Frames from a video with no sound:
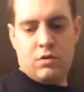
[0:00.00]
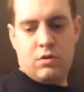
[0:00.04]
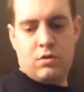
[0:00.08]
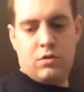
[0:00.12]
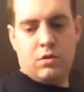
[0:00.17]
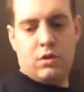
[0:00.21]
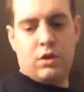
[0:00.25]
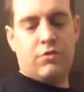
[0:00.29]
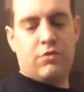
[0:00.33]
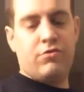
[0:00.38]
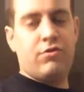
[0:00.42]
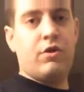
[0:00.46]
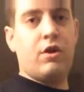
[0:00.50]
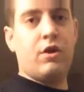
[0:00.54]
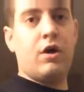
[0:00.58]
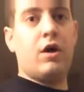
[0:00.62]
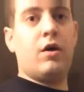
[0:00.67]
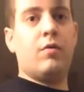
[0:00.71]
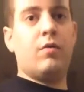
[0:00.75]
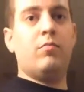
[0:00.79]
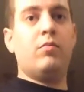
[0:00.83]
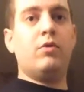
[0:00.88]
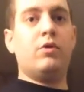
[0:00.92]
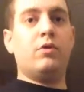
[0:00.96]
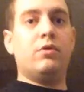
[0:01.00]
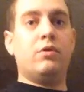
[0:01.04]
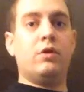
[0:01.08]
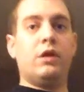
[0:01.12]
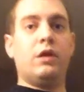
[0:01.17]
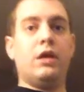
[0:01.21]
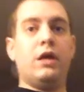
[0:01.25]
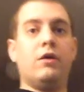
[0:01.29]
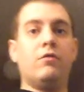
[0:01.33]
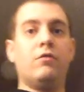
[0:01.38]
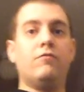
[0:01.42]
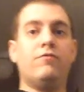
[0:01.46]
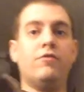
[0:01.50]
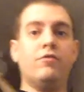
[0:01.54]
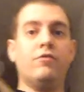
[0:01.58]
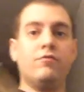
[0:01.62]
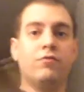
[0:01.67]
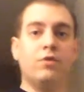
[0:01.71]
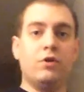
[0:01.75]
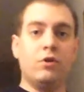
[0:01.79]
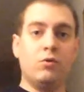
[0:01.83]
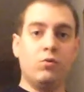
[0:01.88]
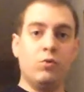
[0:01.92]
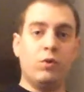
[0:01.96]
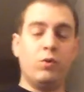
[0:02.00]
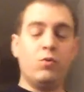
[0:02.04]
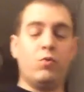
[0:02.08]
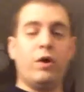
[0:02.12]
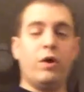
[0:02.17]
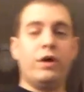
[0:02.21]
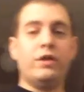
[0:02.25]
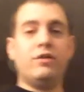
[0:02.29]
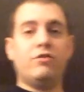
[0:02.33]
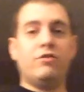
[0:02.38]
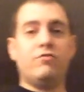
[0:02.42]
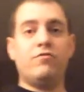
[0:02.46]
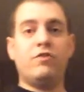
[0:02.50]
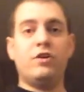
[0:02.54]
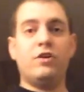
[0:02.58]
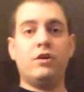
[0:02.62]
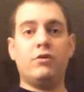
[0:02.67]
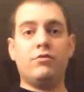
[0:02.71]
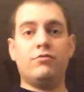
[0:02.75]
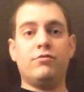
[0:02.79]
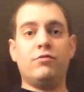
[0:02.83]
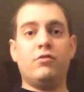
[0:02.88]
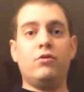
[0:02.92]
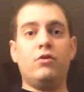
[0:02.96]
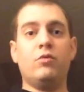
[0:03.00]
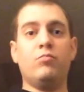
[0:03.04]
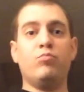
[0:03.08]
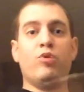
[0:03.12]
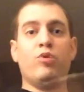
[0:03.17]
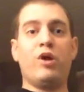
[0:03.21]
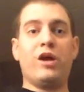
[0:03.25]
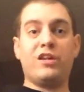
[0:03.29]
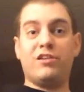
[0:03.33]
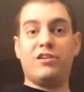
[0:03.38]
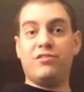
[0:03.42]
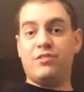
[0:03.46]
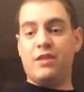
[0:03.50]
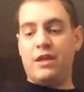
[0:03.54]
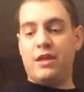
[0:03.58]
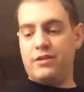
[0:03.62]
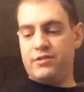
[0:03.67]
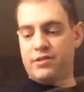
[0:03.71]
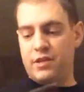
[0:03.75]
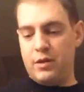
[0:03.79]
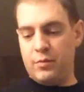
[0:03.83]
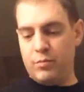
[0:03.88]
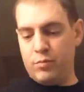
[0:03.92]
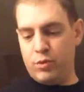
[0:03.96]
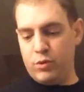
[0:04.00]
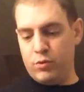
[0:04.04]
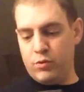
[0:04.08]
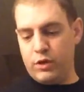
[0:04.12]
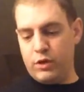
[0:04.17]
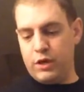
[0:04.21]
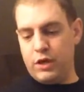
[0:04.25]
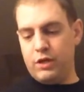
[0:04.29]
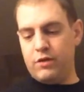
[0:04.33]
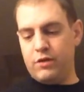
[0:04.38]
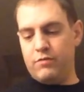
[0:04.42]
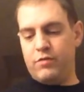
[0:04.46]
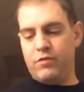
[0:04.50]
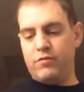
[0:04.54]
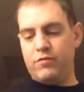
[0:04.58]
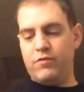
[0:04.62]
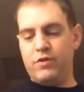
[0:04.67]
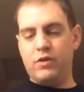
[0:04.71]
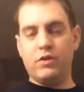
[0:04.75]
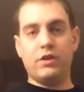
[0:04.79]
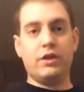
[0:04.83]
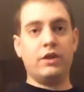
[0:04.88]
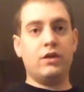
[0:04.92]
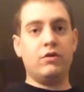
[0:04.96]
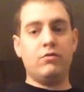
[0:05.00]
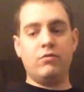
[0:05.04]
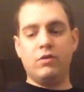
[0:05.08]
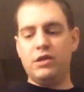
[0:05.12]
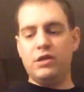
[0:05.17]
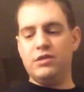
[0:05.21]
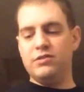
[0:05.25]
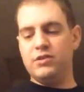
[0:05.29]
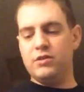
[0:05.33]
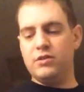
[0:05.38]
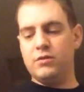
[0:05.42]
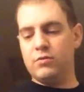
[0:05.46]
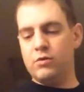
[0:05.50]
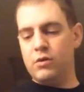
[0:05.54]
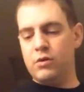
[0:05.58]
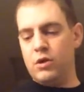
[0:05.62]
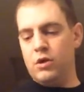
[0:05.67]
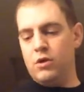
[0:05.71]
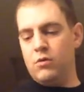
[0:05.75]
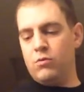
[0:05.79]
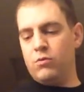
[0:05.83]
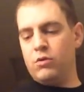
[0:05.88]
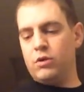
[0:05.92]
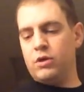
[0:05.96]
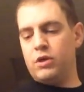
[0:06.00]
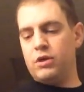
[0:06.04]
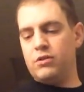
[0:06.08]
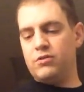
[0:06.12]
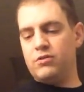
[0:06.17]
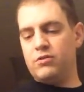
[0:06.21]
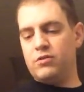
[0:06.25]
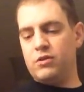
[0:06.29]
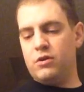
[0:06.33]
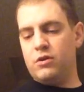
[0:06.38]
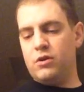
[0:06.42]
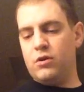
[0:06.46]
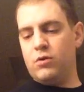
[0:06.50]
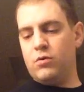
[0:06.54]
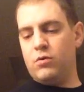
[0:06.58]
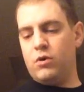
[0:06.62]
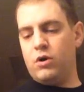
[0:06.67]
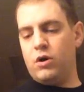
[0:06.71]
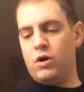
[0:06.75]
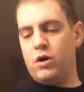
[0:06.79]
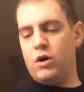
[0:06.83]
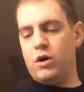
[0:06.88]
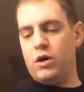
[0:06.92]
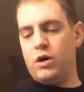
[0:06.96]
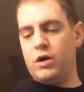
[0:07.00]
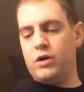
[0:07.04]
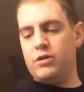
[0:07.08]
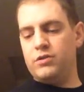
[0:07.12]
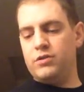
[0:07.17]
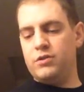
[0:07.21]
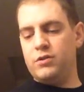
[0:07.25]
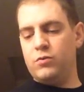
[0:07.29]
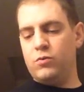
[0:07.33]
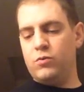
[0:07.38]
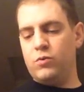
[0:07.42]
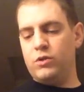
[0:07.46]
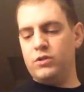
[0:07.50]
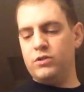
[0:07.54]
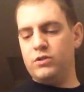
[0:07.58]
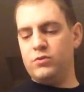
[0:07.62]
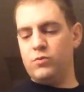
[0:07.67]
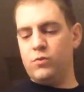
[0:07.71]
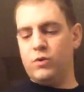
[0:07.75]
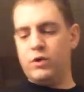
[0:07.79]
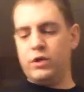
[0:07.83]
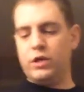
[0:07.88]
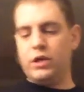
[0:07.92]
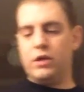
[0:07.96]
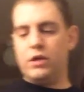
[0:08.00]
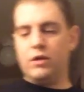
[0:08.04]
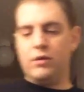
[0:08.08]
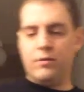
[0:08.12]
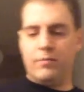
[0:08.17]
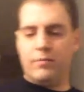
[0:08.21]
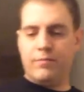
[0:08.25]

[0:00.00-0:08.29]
Nice job. Again, feel free to rewind this video so you can practice that tempo again if you feel like you need to. We're going to go on to 120.